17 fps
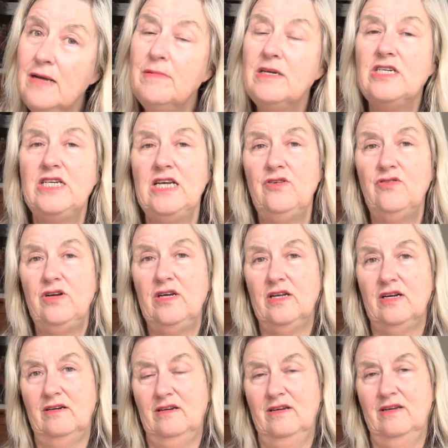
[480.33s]

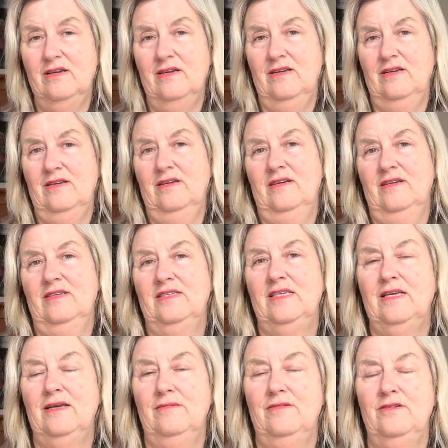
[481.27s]
material
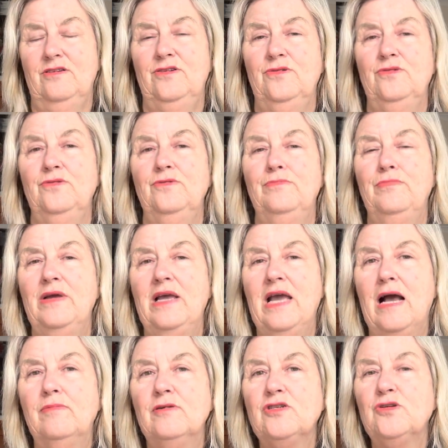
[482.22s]
so to be
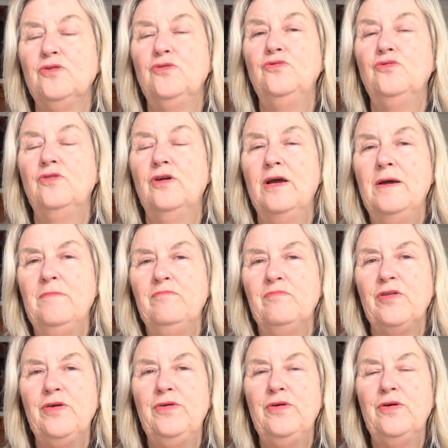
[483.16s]
able to,
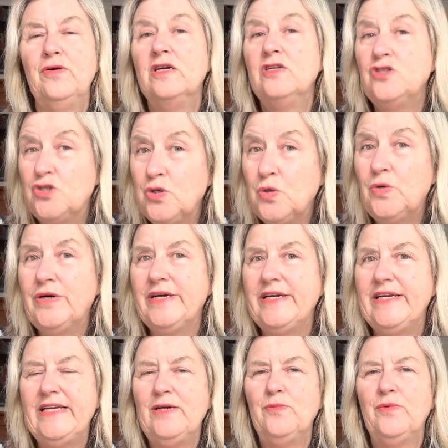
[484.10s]

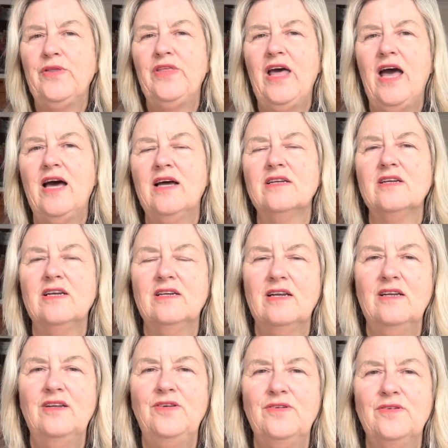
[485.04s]
enjoy without,
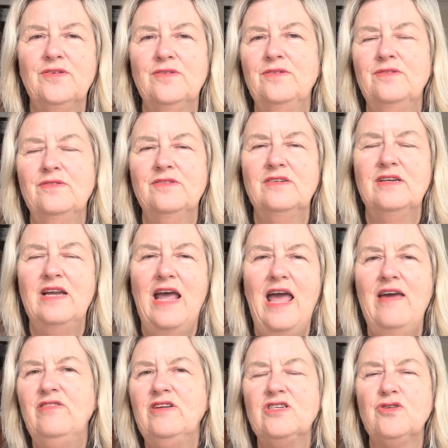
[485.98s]

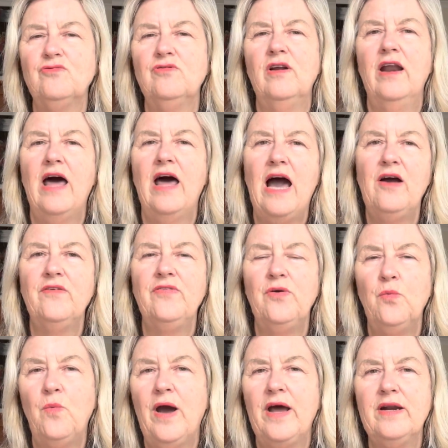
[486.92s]
having to rely on the
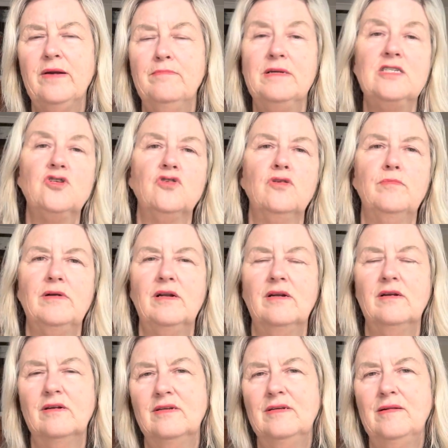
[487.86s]
one
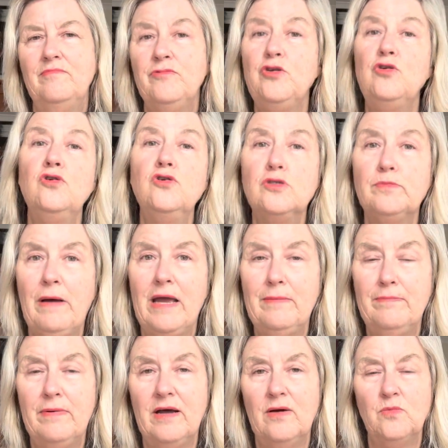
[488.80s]
miserable
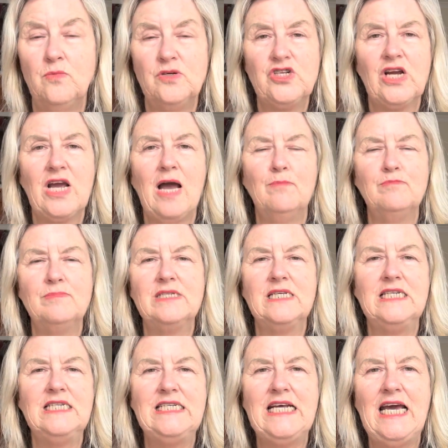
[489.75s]
newspaper which comes
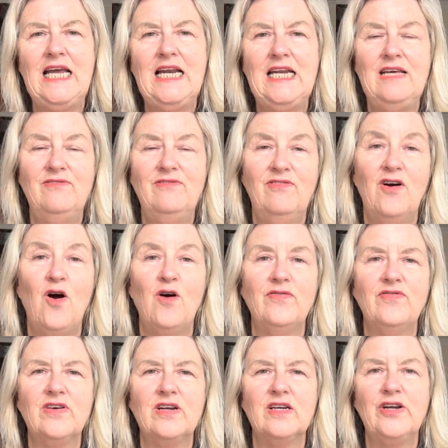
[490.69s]
in daily for
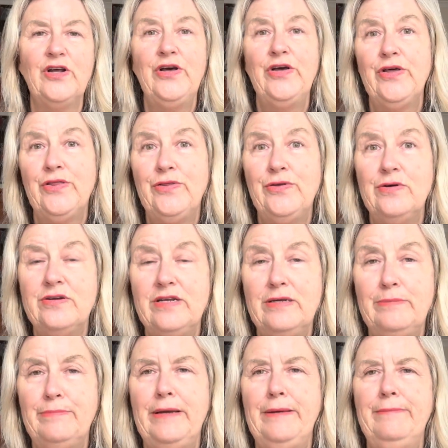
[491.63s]
often 30
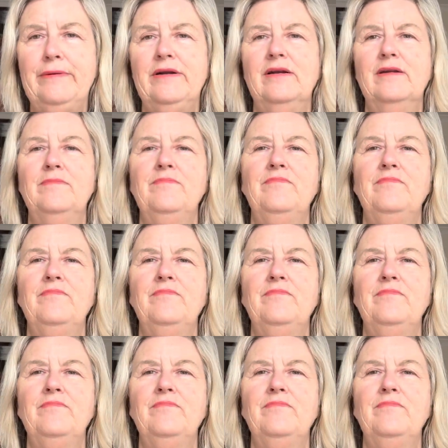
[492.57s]
people.